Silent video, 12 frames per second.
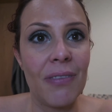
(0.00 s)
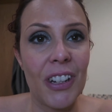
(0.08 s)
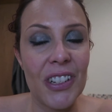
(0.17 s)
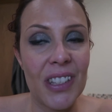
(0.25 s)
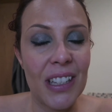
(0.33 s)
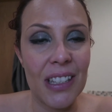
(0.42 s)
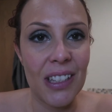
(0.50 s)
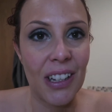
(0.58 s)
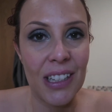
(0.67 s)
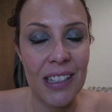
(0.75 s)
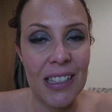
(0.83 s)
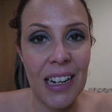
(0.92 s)
I just
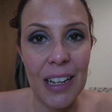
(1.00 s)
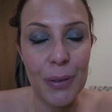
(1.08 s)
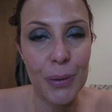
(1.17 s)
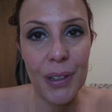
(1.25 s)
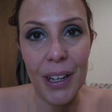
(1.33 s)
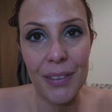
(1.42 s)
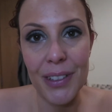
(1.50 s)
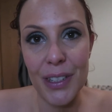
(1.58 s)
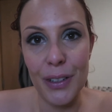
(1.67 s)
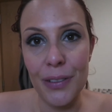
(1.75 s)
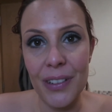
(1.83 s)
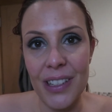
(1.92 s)
decided to take all the others
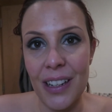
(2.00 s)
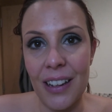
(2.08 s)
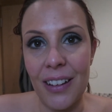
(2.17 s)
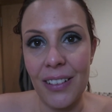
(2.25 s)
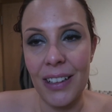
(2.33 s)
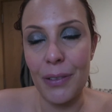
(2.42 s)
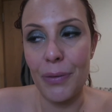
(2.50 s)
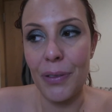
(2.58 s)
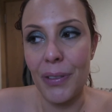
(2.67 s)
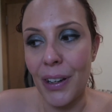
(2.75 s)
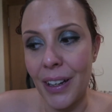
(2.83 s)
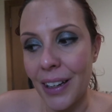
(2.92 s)
off because I can't live
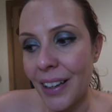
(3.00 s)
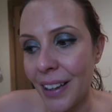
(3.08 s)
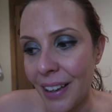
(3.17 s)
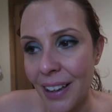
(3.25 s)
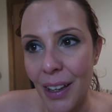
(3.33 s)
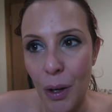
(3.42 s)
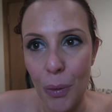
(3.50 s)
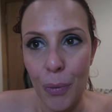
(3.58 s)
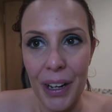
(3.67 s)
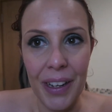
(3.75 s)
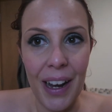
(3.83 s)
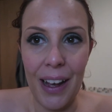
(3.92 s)
with like
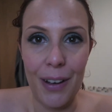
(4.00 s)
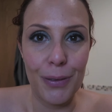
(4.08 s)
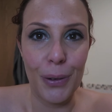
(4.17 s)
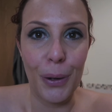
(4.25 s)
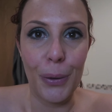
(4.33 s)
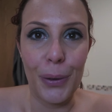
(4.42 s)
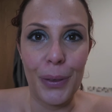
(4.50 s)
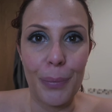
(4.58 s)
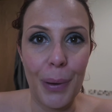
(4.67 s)
one nail not on.